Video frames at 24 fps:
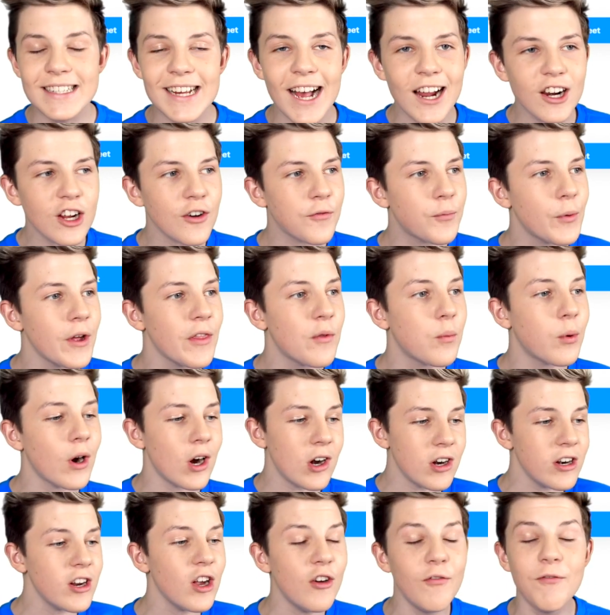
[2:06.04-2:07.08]
start off with,
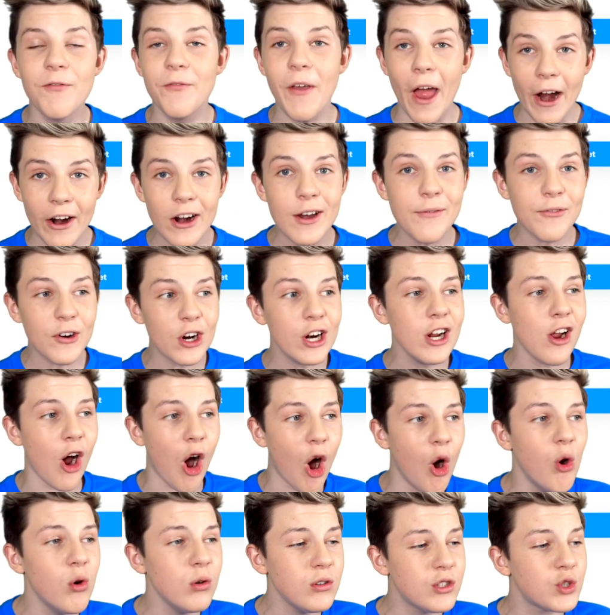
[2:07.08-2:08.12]
we're in a very
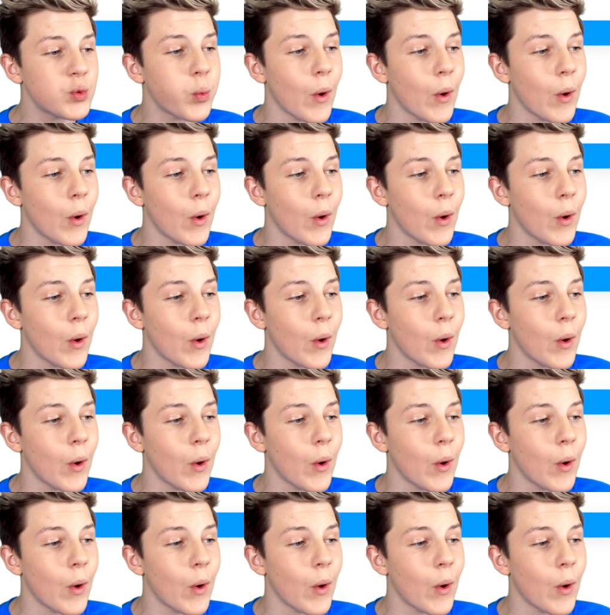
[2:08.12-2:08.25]
old